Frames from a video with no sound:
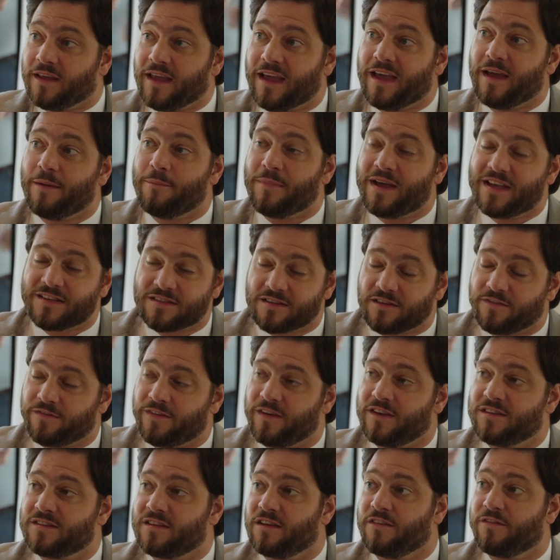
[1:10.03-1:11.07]
Yeah, master
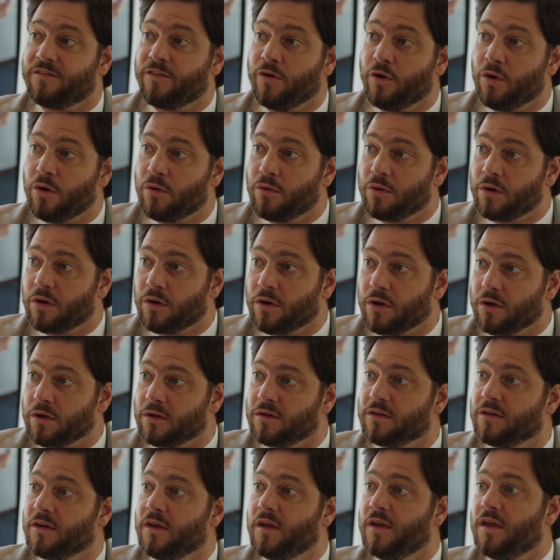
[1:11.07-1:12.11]
facing
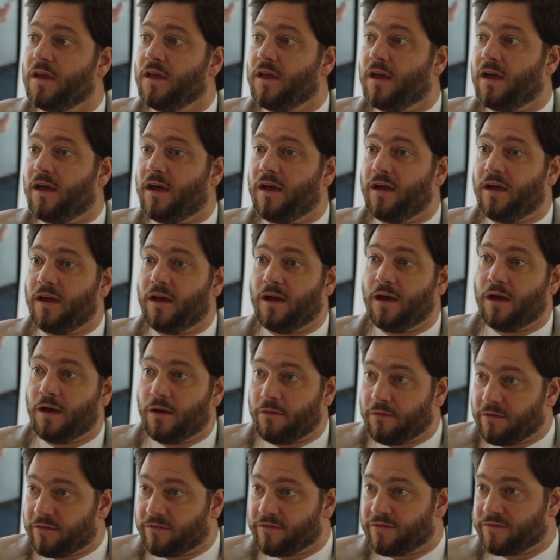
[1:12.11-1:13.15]
forward,
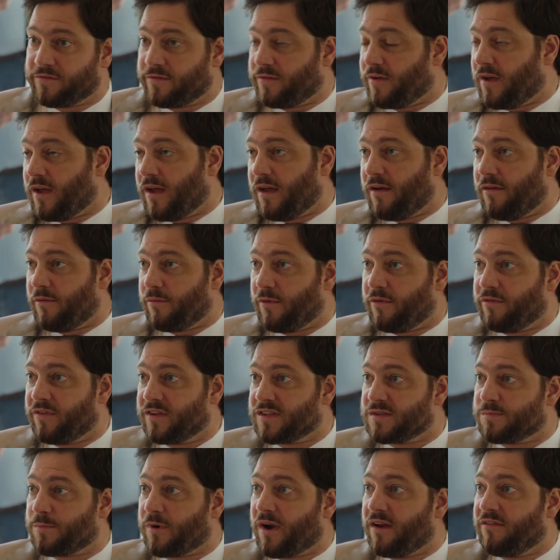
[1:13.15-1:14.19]
with
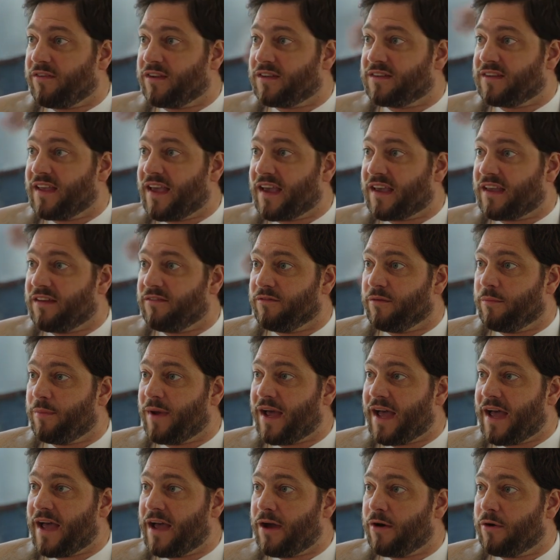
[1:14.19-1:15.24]
its private deck in the
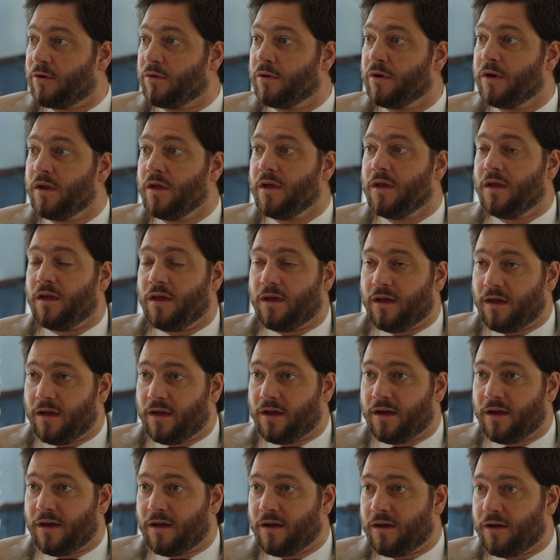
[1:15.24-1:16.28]
bow.
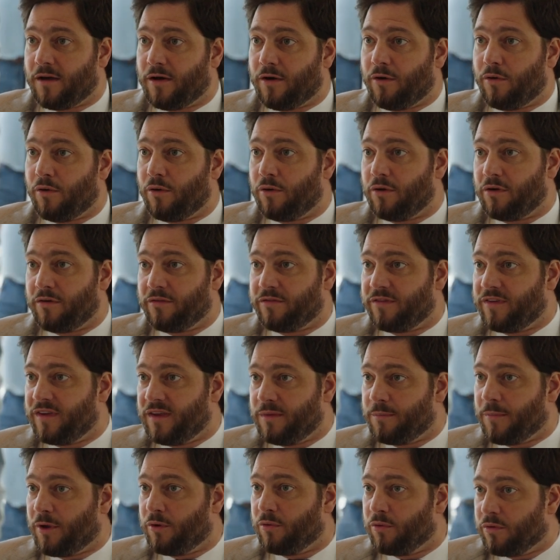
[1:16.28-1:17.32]
All of
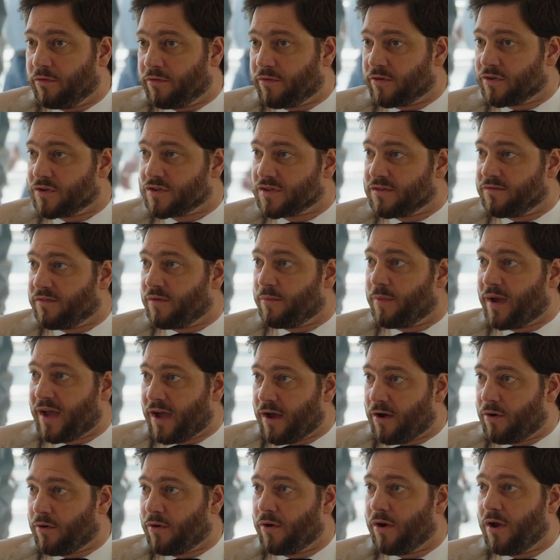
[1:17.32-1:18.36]
the maneuvers in the
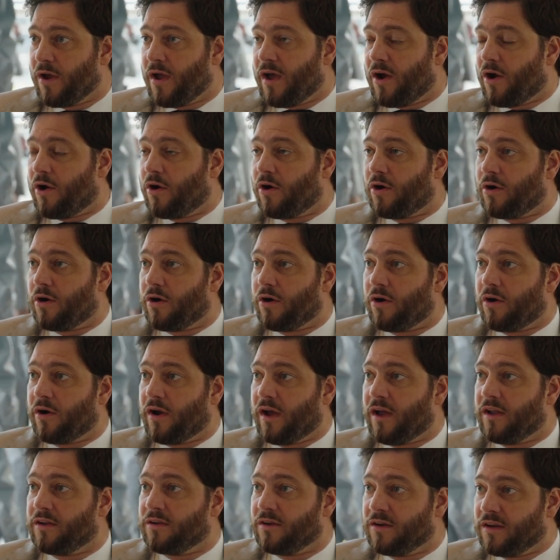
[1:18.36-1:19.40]
bow are
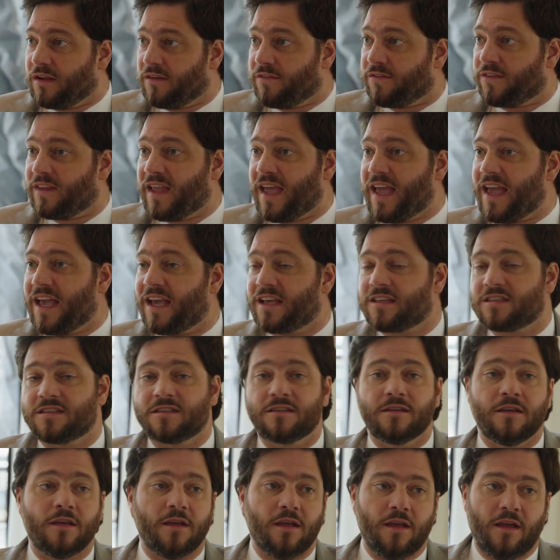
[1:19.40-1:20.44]
underneath
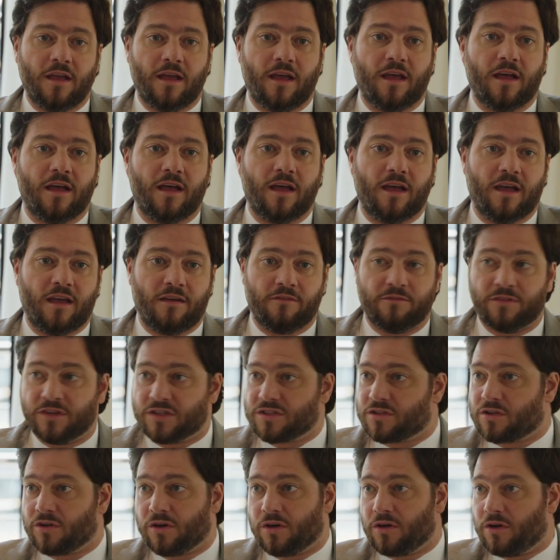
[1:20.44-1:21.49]
decks. In the
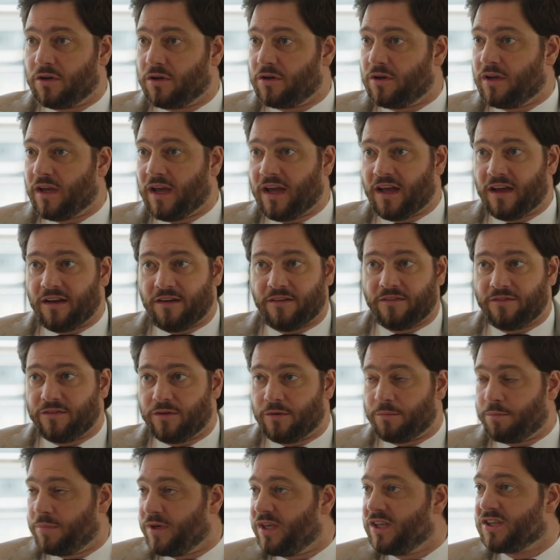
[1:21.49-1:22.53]
stern, you have
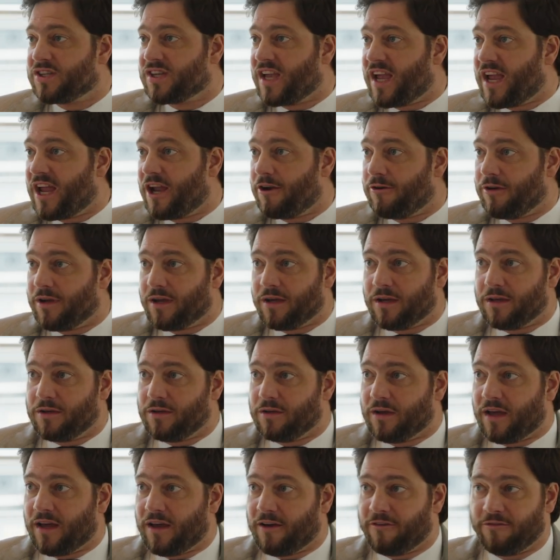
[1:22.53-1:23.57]
your beach area,
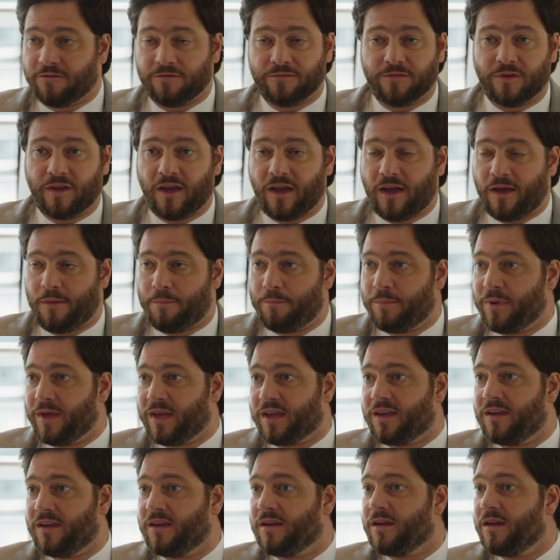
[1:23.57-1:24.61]
you have
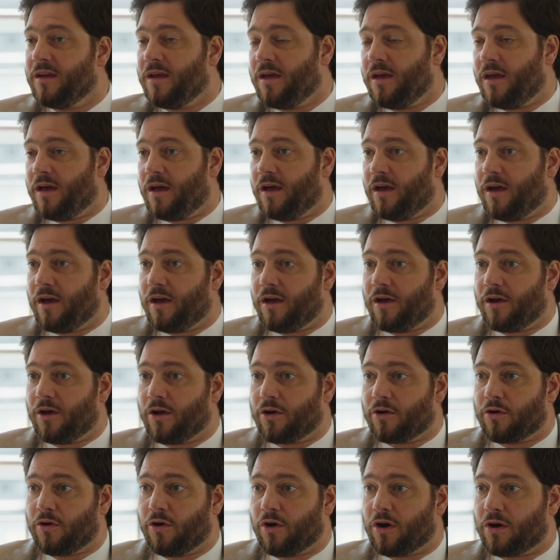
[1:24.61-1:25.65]
big
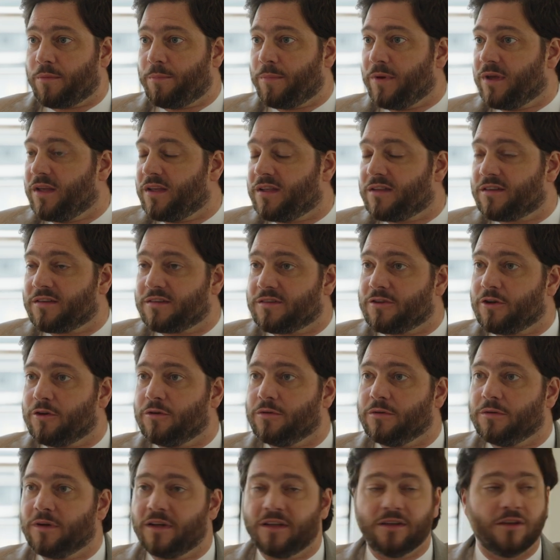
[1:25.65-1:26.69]
cockpit,
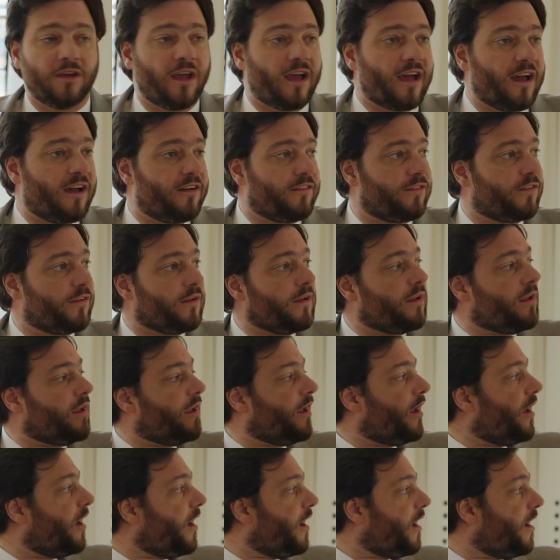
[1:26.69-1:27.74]
and you have
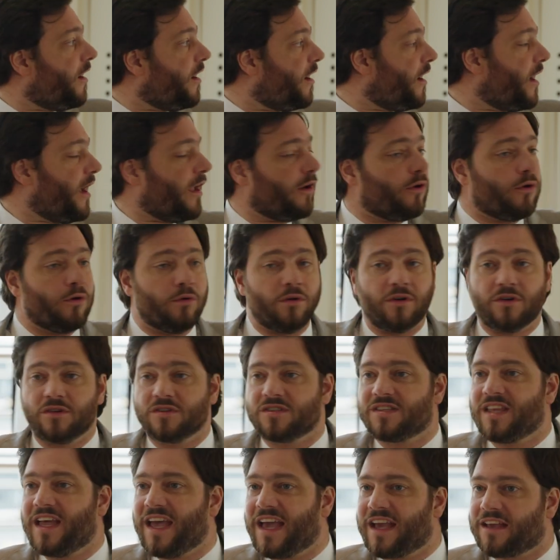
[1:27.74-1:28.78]
an owner's
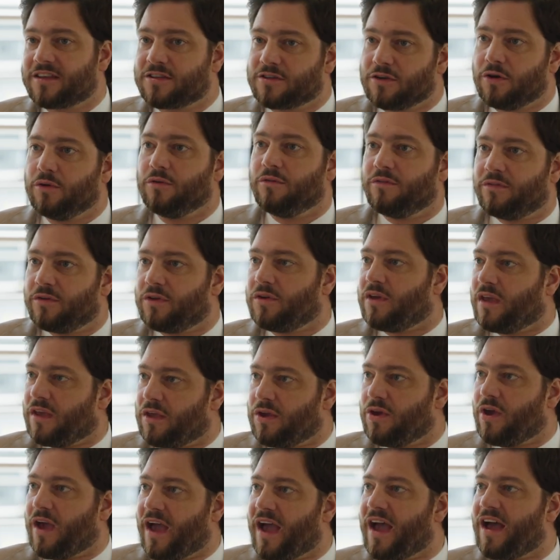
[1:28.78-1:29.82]
deck. So
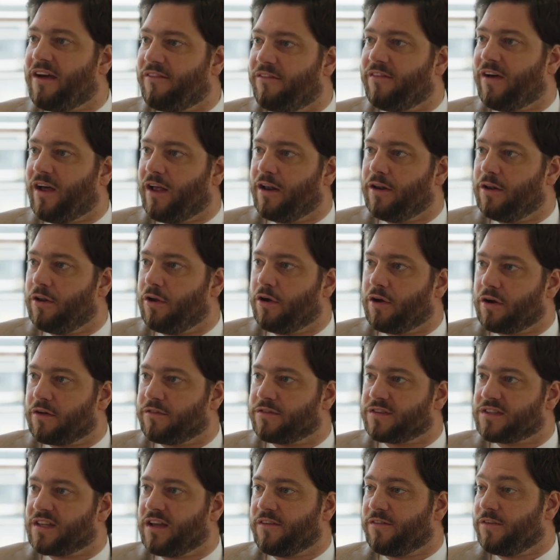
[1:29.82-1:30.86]
you have a lot of
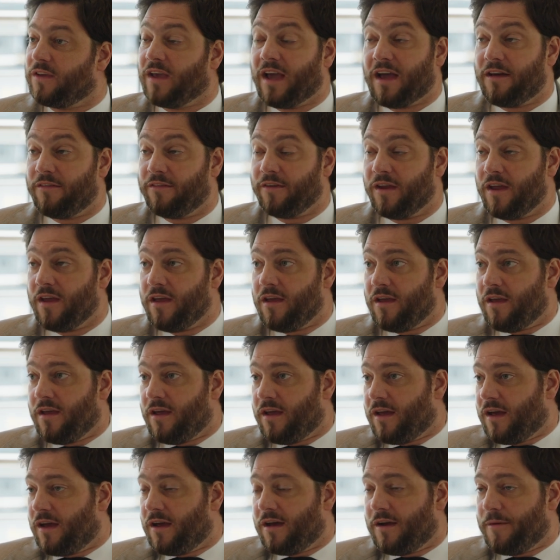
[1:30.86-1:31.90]
stuff. You have,
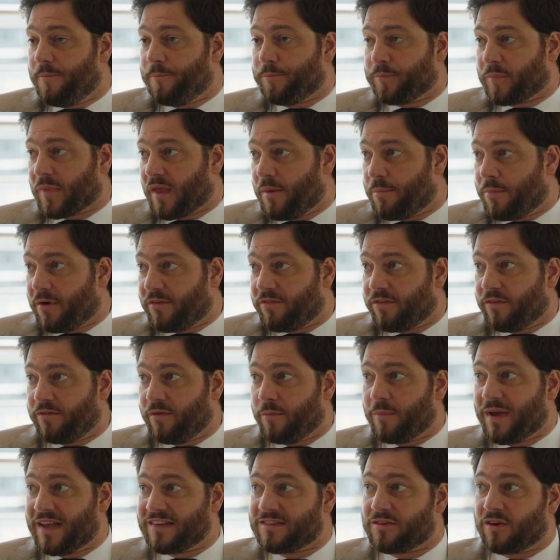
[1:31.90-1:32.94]
apart from the
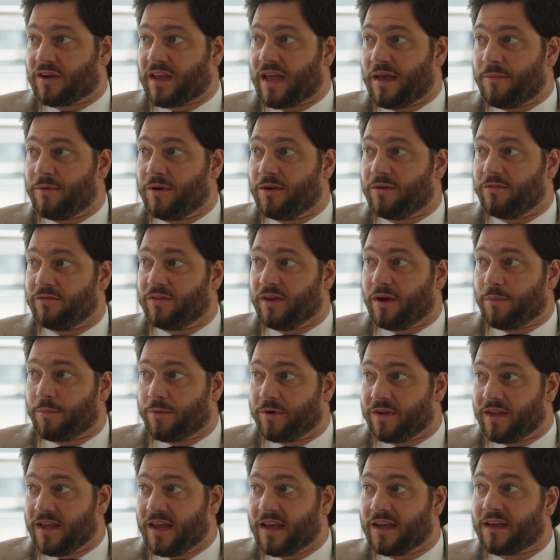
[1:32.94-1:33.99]
master cabin on the
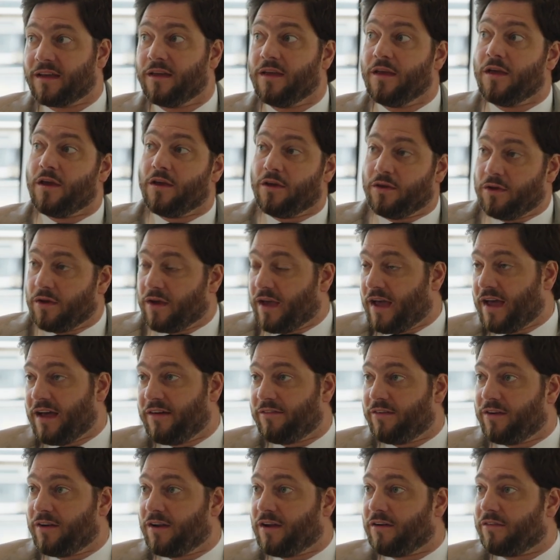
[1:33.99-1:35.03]
upper deck, you
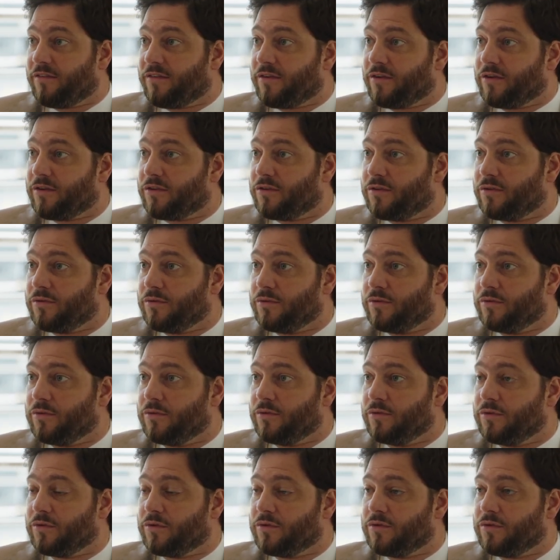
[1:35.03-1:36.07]
have another
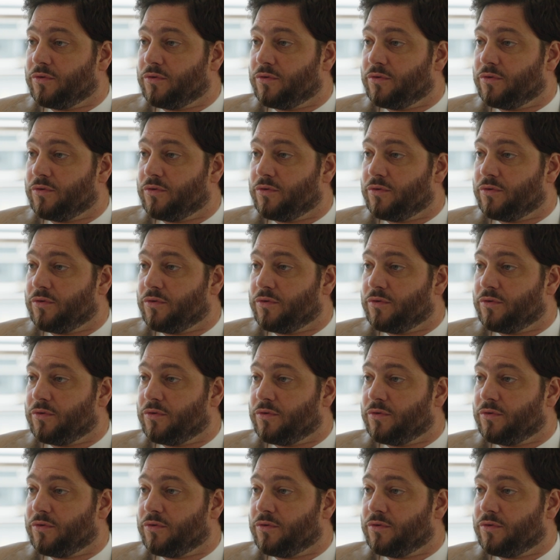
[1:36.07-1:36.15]
two